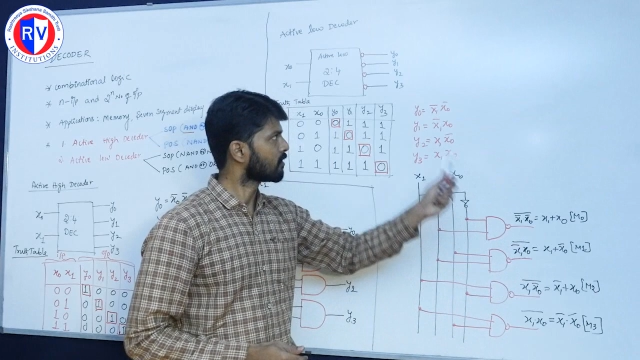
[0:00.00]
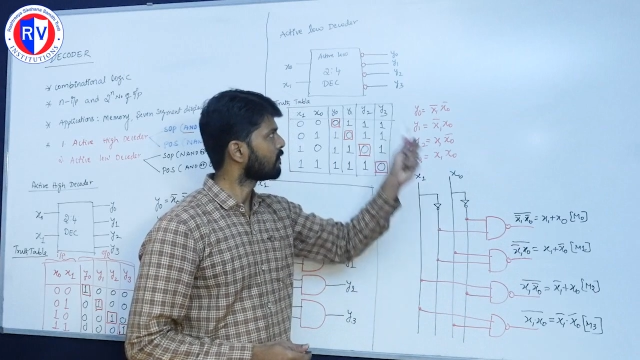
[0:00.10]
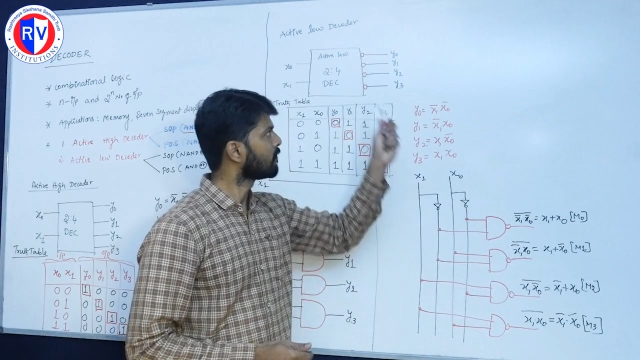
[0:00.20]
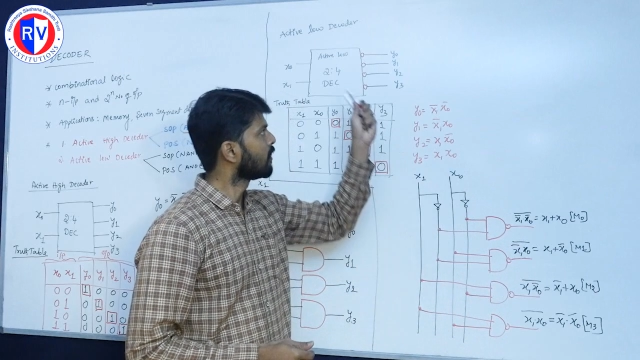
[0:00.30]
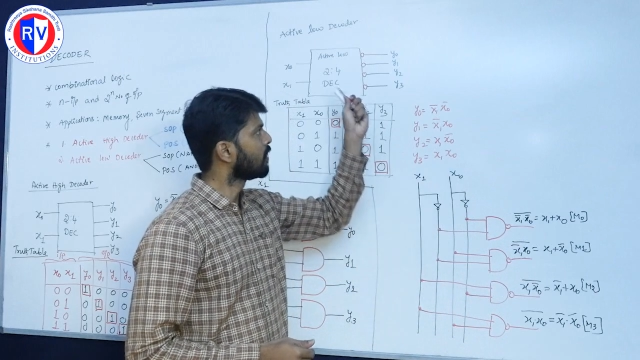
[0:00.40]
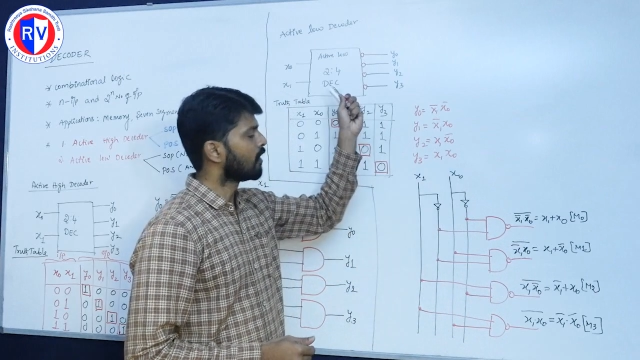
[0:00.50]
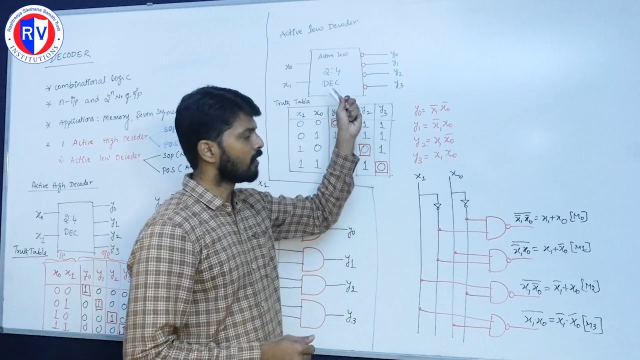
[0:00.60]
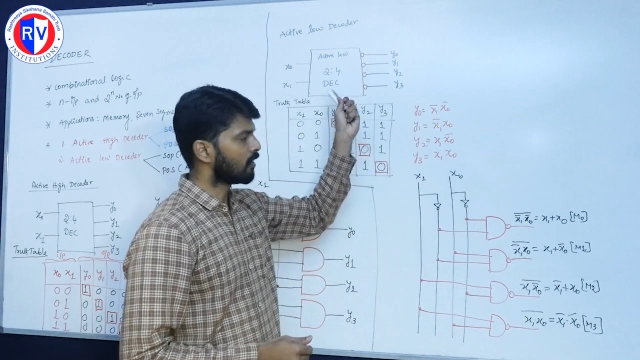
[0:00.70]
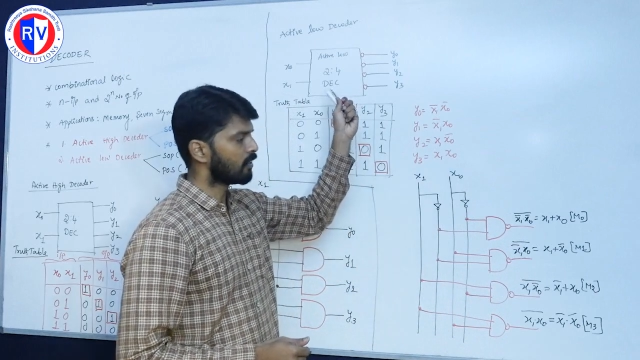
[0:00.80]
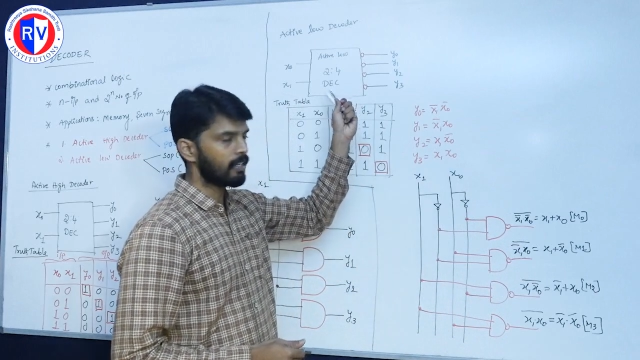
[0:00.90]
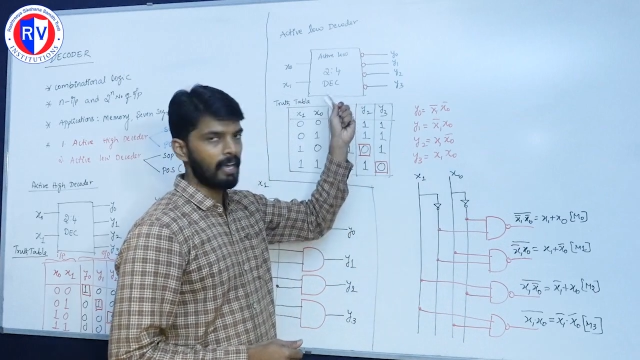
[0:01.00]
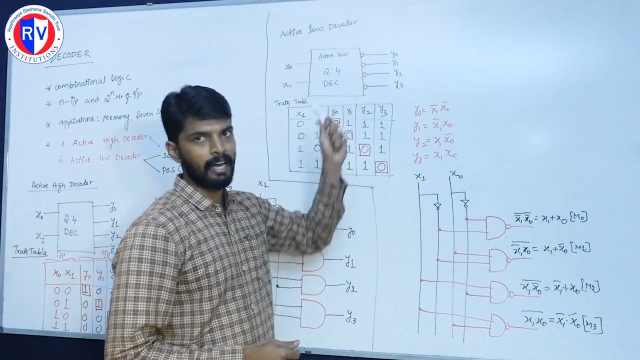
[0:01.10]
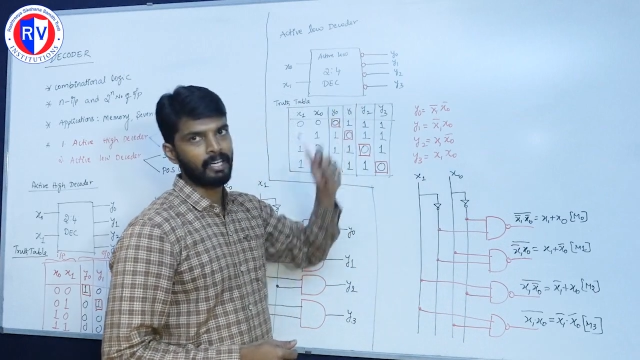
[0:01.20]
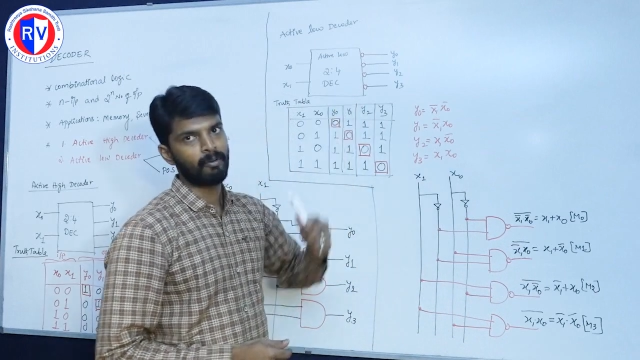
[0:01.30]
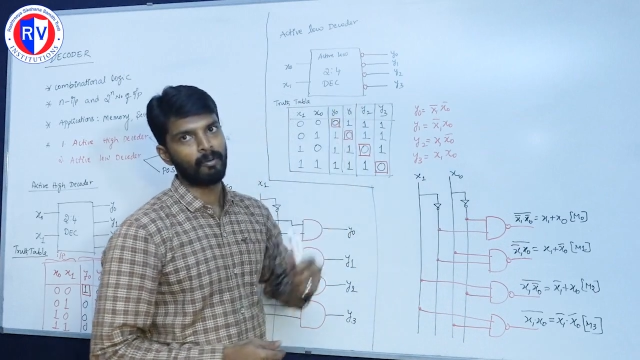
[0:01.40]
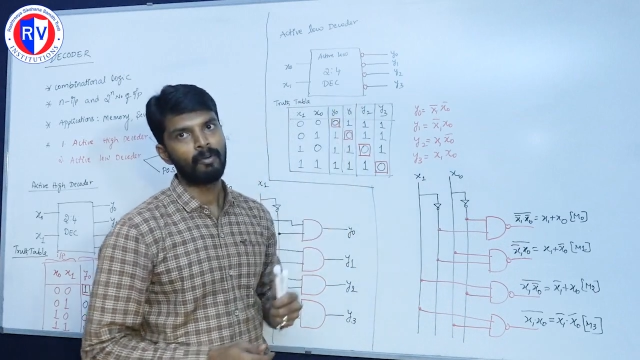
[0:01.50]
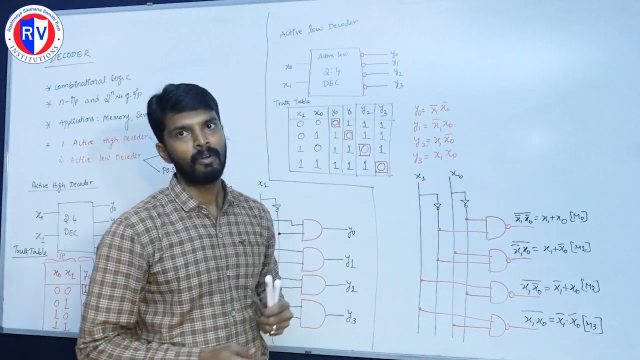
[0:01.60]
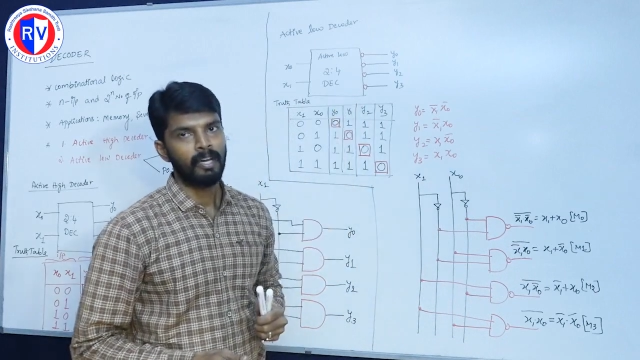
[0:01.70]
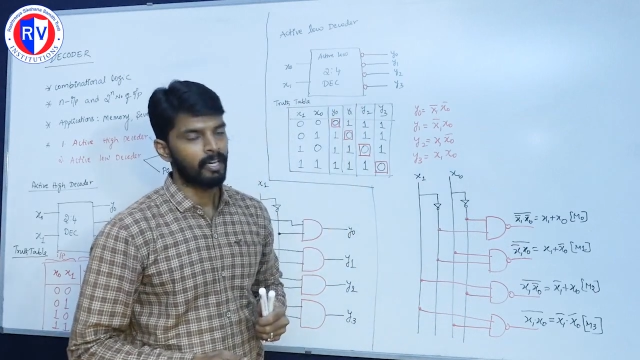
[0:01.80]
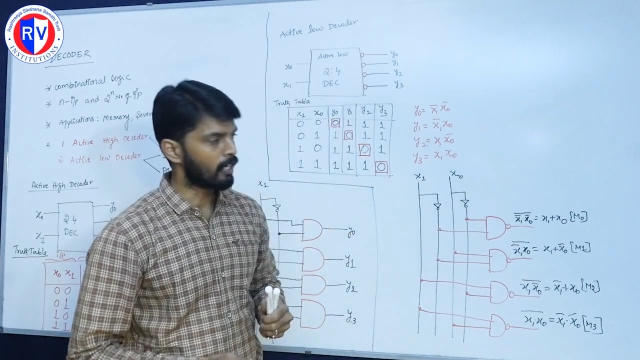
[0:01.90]
of the active low
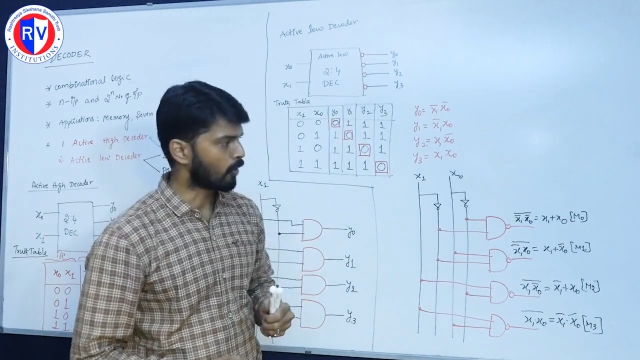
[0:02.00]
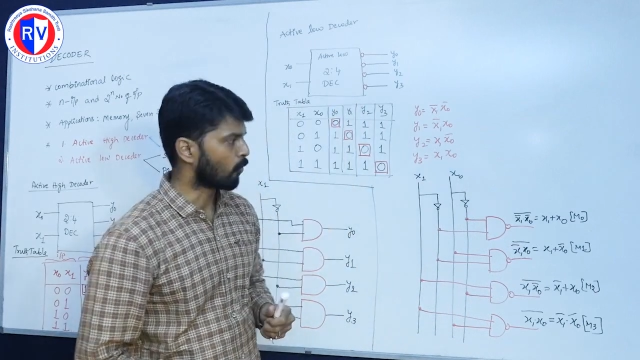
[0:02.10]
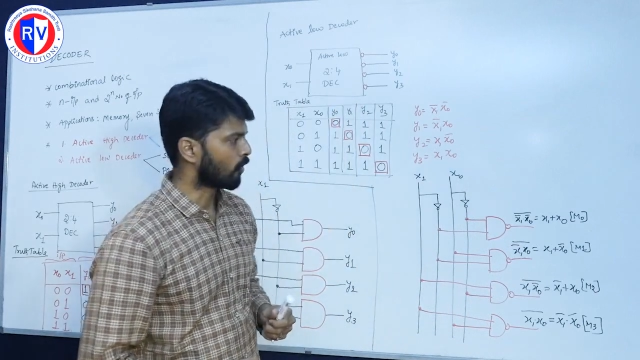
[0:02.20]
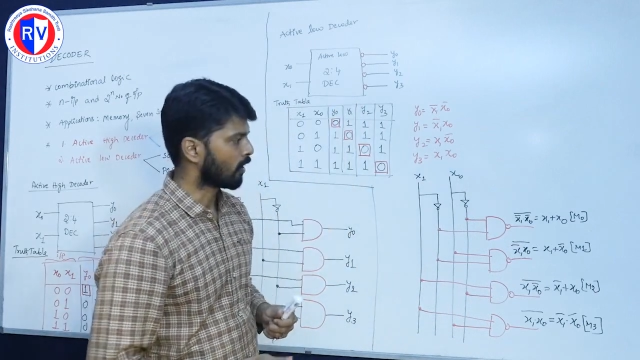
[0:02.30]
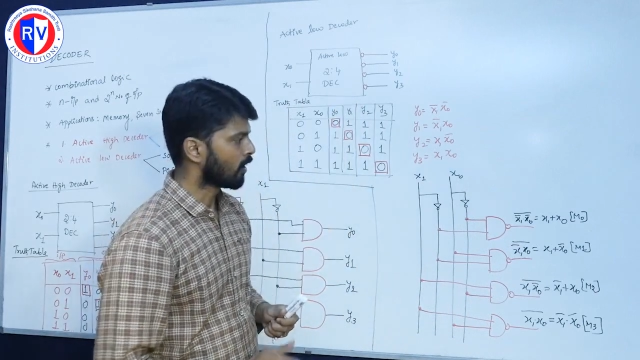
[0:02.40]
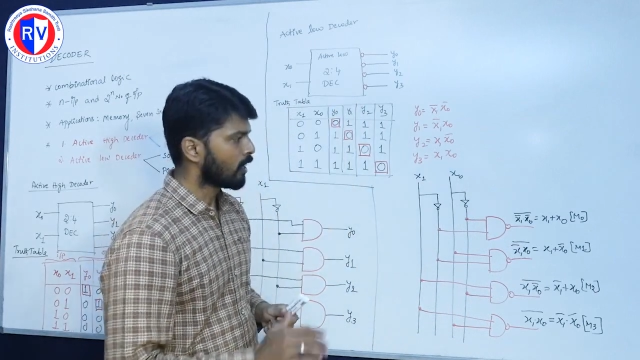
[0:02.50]
decoder.